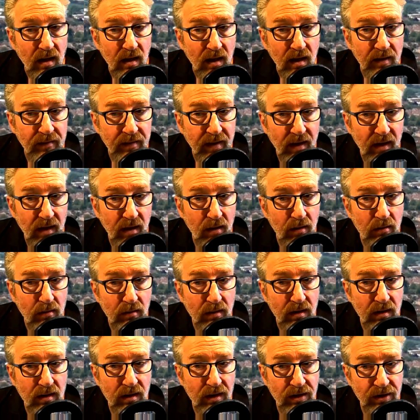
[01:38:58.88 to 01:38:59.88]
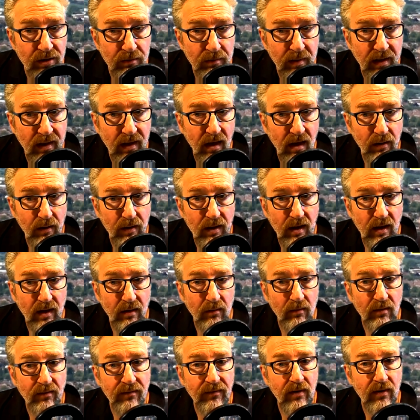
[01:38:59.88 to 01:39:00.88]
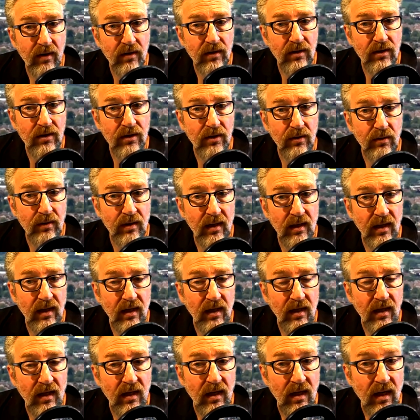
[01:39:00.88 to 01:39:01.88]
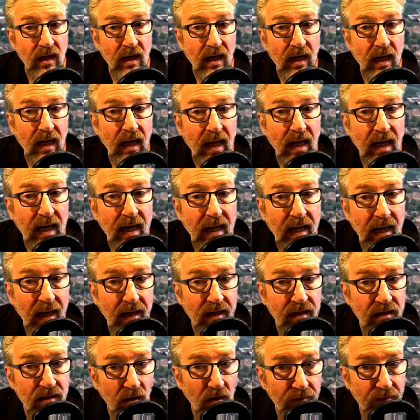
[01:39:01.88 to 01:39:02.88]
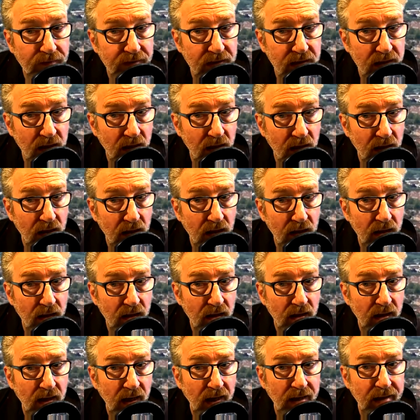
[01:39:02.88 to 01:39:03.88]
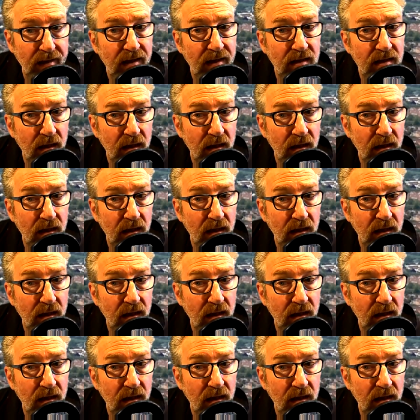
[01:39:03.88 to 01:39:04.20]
And that local decision made locally refers to the case officer and his